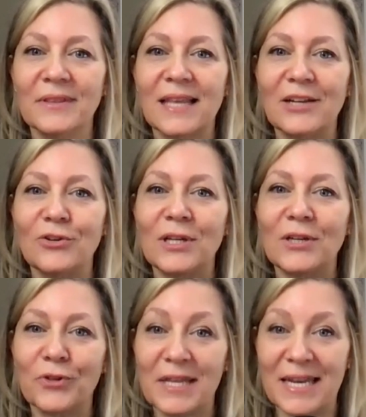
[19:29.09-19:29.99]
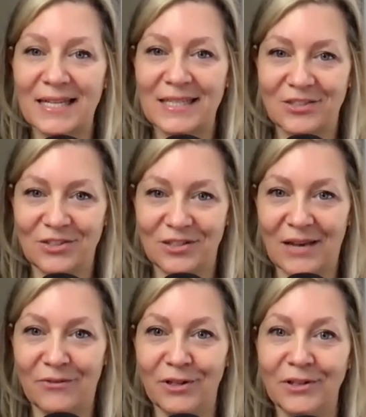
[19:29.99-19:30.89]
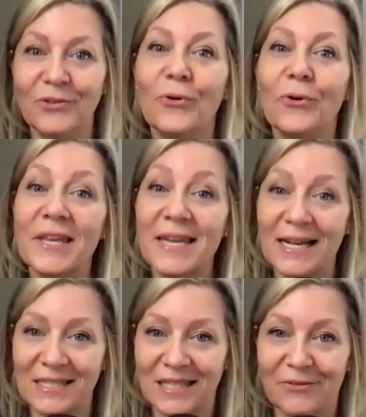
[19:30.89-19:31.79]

that you need for the next level or the next yes.